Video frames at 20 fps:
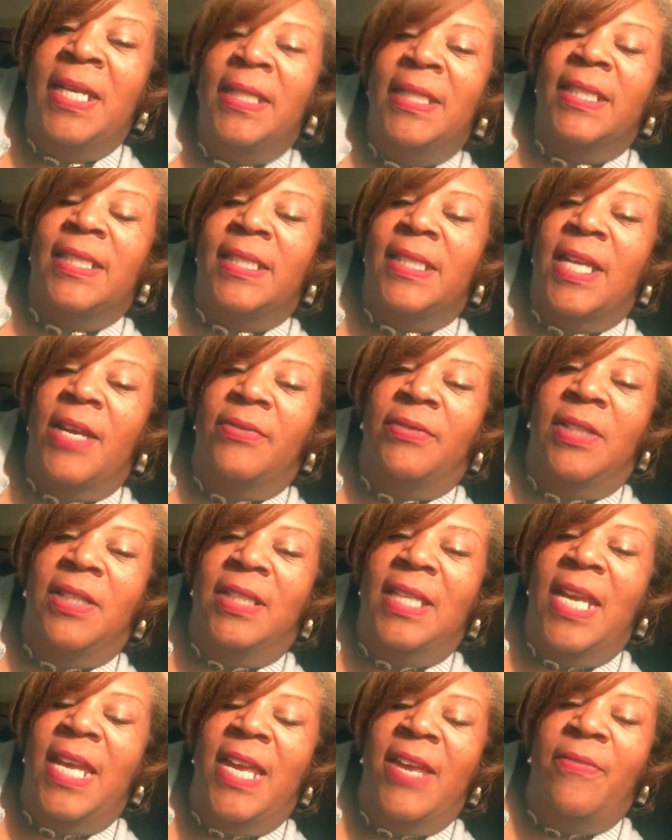The stuff
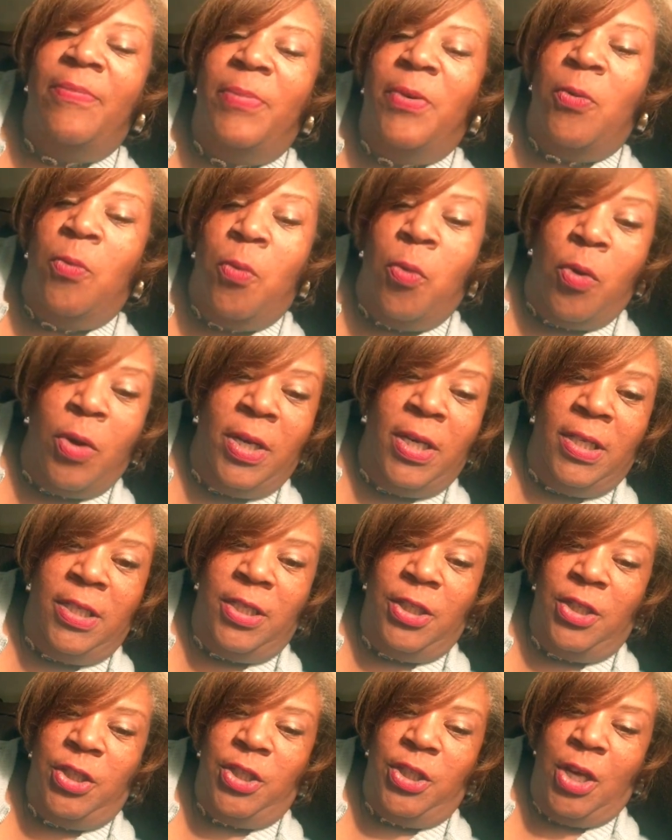that they have been wanting
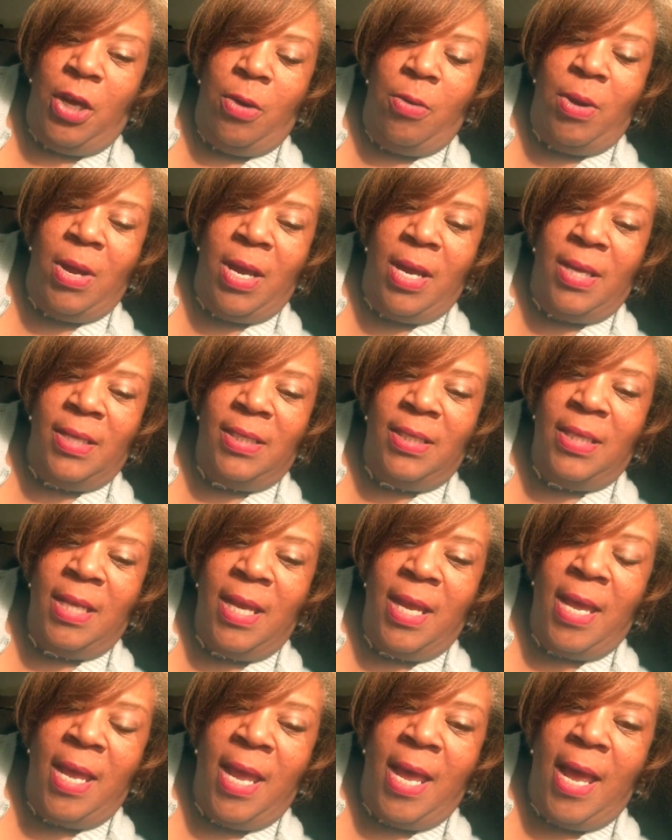to show us
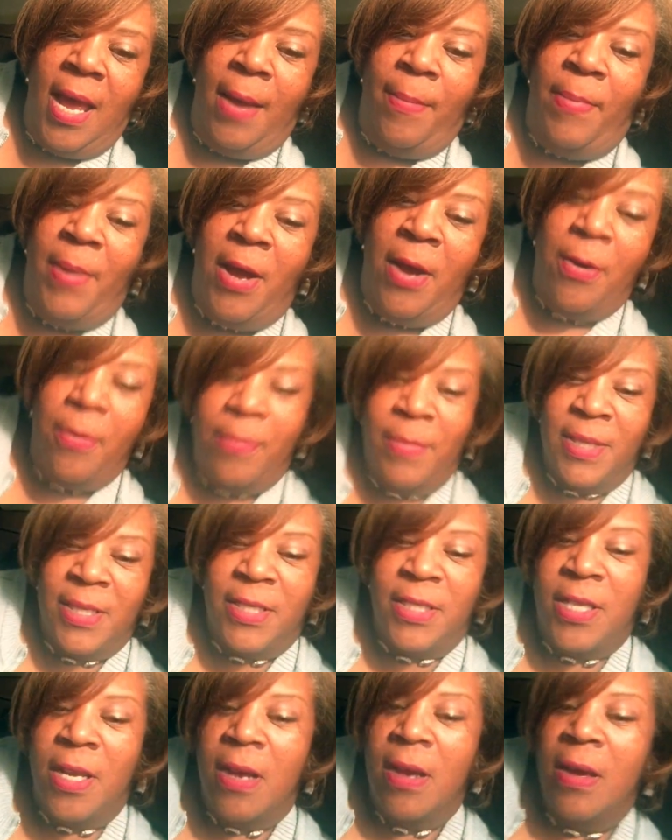about
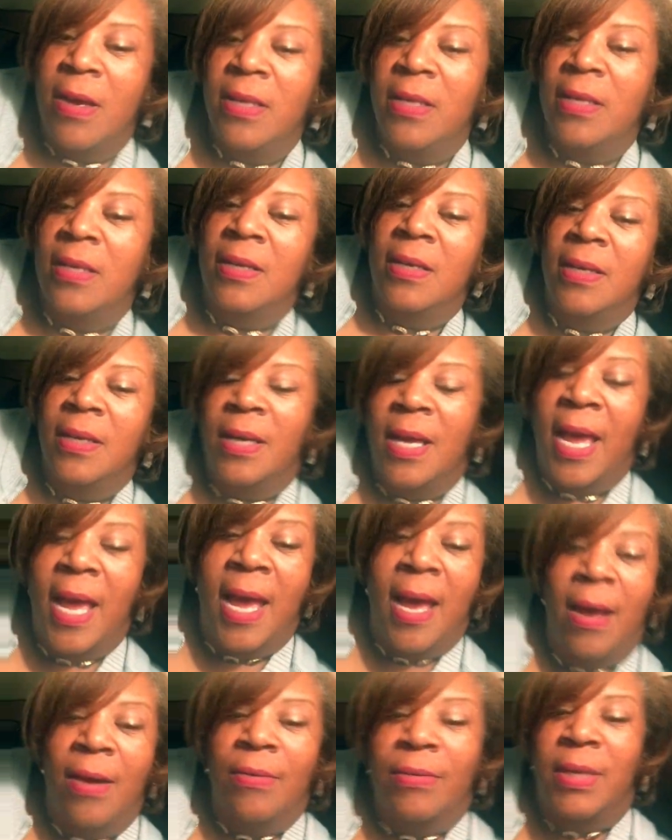Miss Tanya,
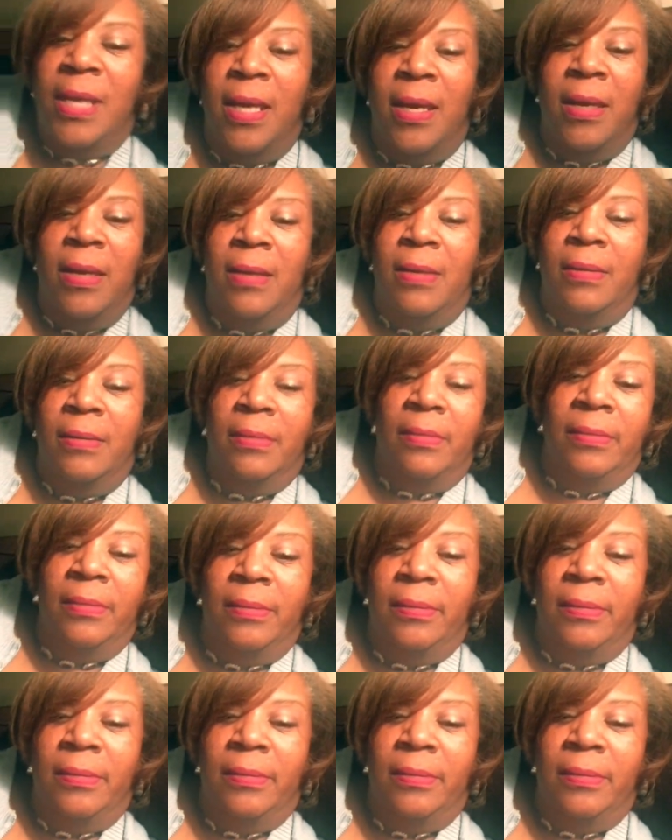I don't care.